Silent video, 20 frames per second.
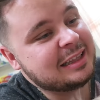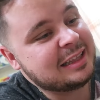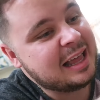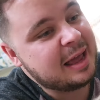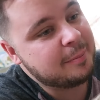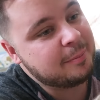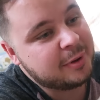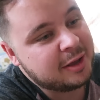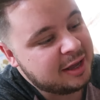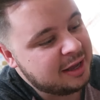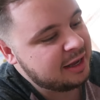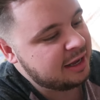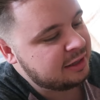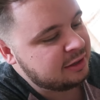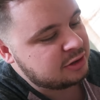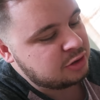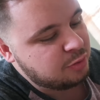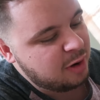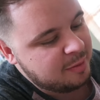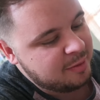lip. It
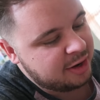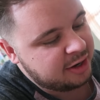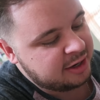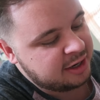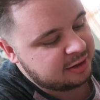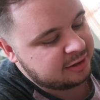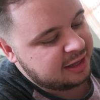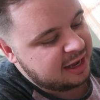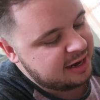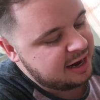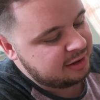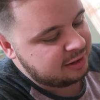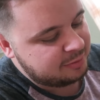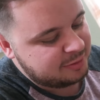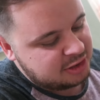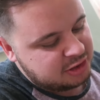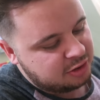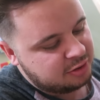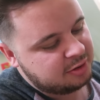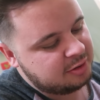looks way better. Here, lay down. Let
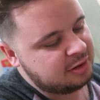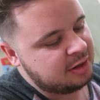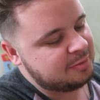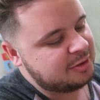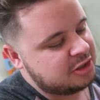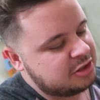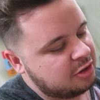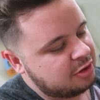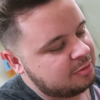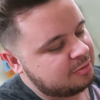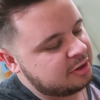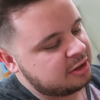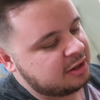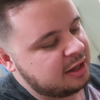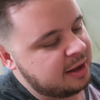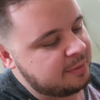me show you, let me show him your